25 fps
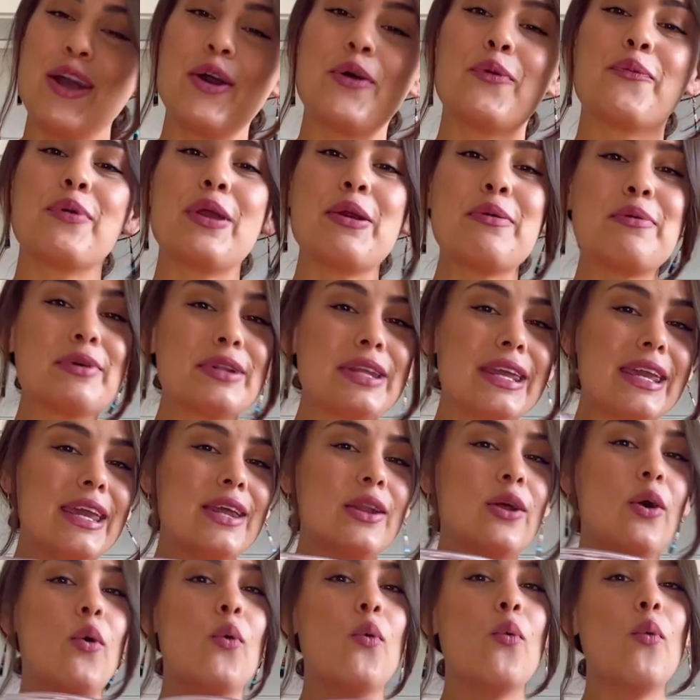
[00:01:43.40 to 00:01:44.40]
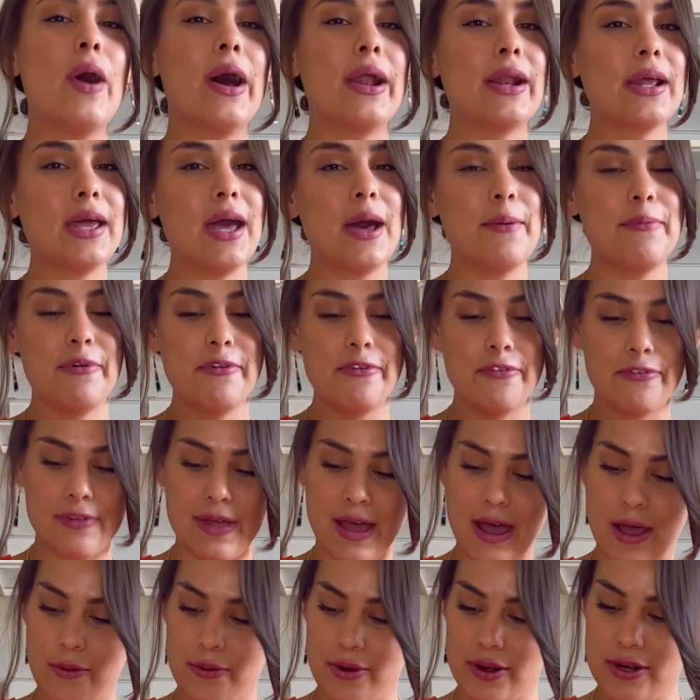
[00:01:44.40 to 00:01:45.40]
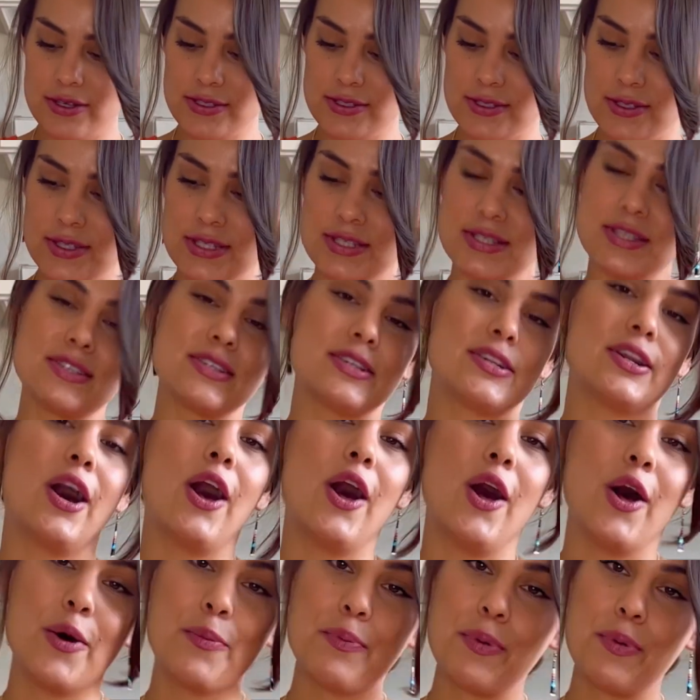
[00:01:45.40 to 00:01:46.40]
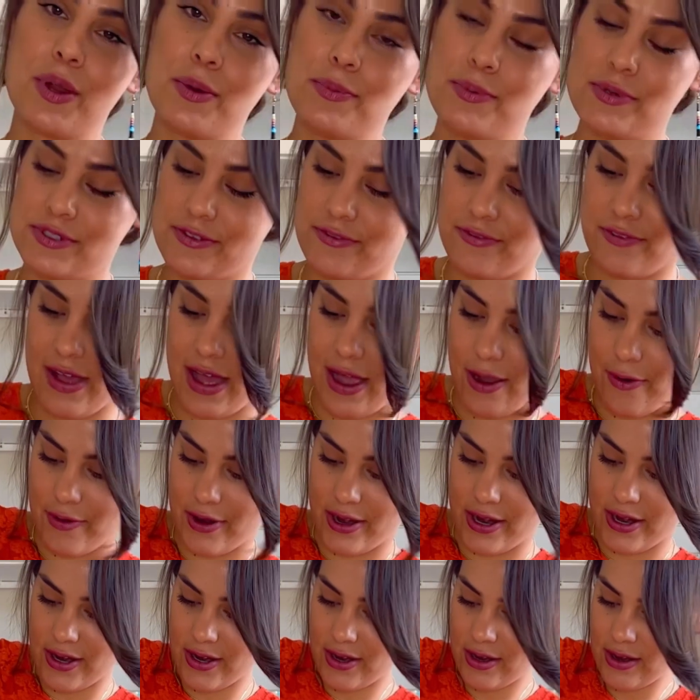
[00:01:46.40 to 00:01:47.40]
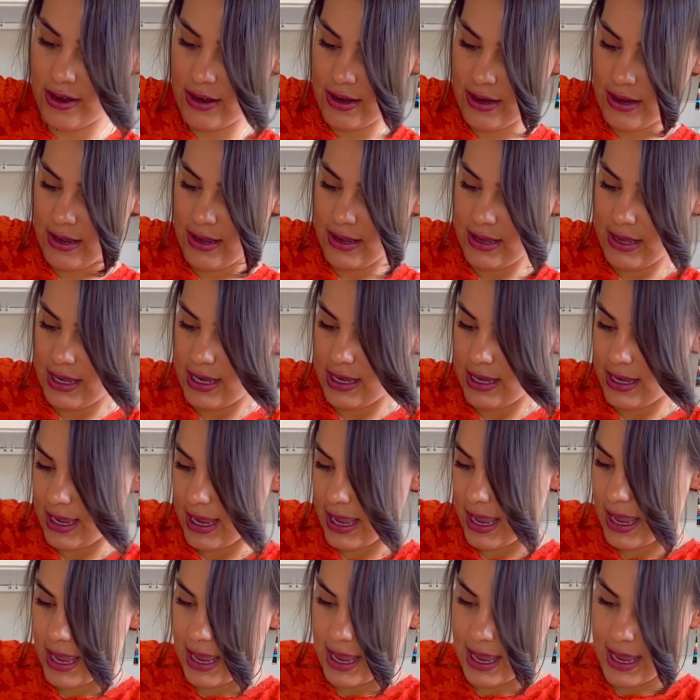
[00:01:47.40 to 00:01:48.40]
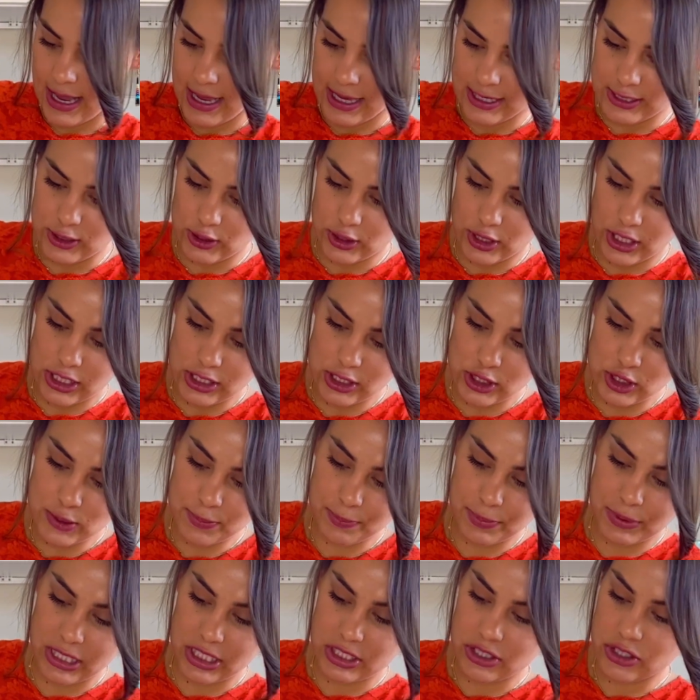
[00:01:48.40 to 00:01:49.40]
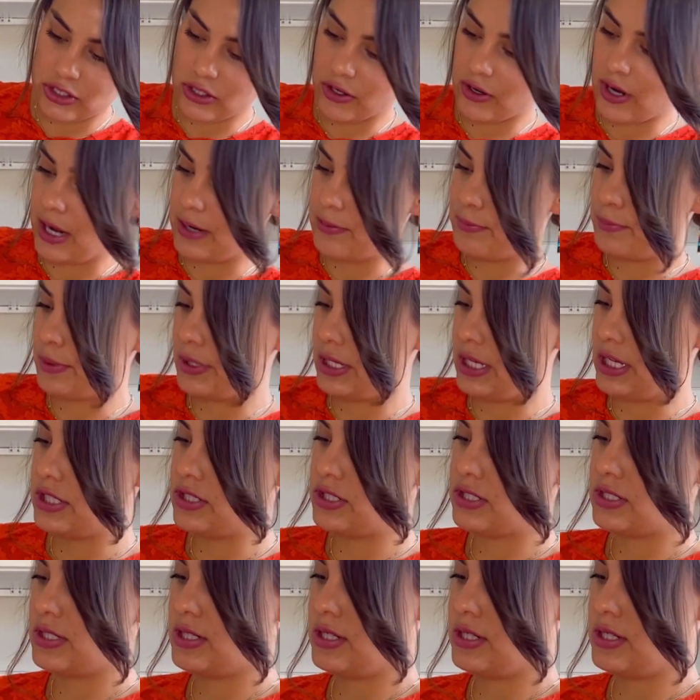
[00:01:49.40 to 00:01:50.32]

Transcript: We will need 1 cup of flour. So this is an all-purpose flour. And you can use bleached or unbleached.